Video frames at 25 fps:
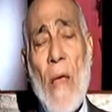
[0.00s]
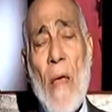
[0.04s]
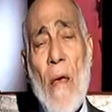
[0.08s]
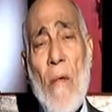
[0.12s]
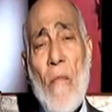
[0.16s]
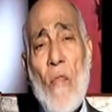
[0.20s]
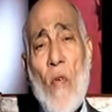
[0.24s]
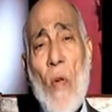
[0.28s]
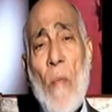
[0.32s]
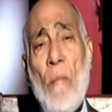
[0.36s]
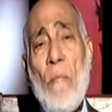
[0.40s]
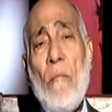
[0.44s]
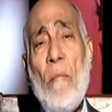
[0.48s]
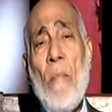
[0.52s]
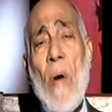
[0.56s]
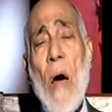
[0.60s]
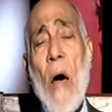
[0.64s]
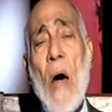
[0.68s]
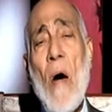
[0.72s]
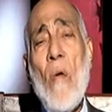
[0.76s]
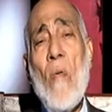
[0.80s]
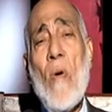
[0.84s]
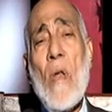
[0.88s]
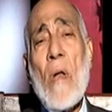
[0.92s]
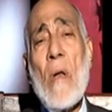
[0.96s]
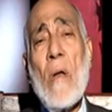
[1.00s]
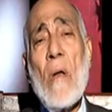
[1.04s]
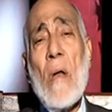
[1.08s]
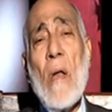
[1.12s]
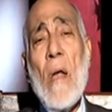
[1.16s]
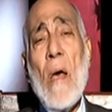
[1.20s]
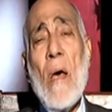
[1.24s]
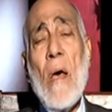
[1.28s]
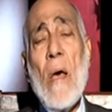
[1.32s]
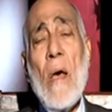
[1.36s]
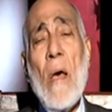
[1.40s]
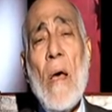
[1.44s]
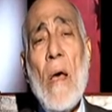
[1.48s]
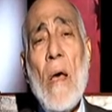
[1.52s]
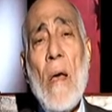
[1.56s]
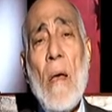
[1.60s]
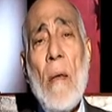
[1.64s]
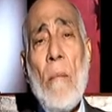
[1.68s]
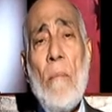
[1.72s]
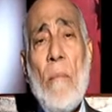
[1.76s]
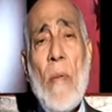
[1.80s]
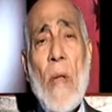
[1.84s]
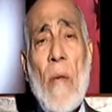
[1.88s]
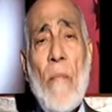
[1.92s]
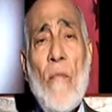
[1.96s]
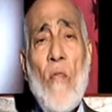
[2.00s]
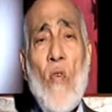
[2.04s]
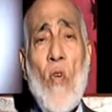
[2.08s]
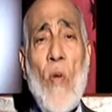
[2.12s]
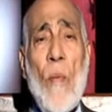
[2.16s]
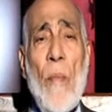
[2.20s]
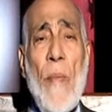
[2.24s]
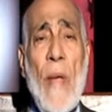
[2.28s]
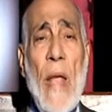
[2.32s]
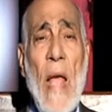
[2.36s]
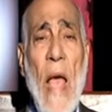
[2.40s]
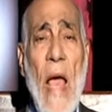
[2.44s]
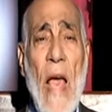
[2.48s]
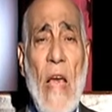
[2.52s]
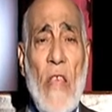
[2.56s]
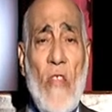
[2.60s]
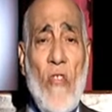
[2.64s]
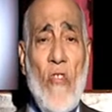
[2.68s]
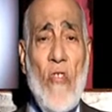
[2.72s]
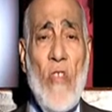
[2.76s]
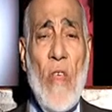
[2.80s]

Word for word: from our performing Hajj